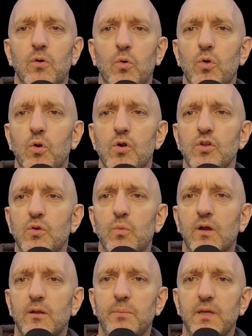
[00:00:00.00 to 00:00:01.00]
or you
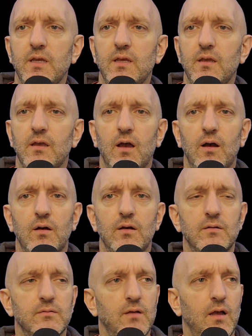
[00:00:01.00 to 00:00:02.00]
want to be
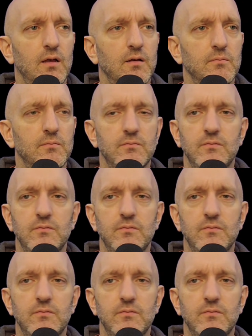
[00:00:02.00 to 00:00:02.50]
a